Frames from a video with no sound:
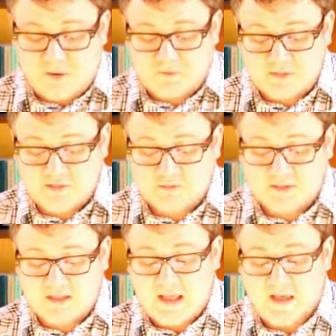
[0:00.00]
For this
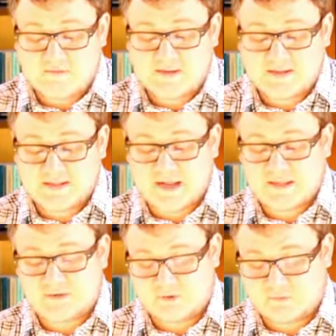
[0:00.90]
reason, heavy
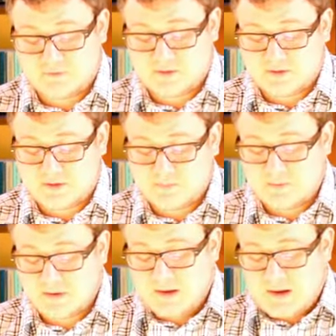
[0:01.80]
disaster overtook them,